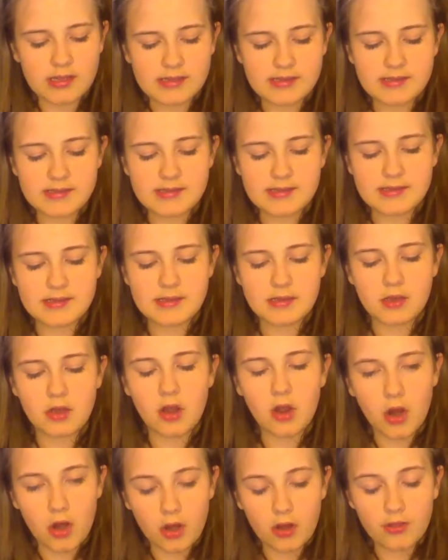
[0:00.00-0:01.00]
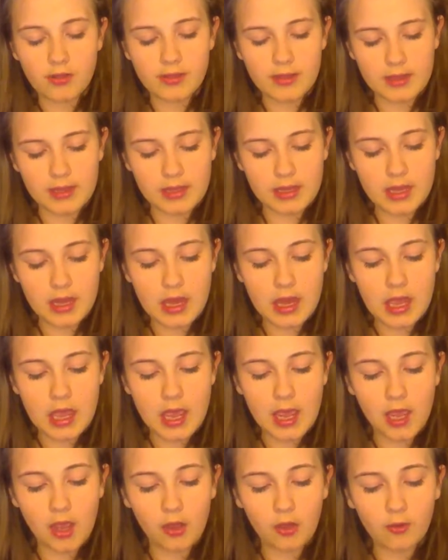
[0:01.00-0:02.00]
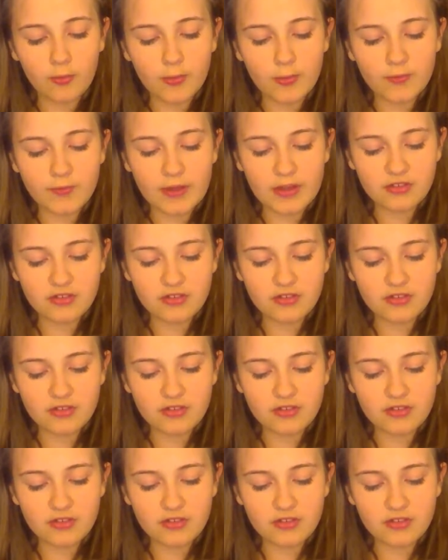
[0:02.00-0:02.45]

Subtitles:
the e.l.f.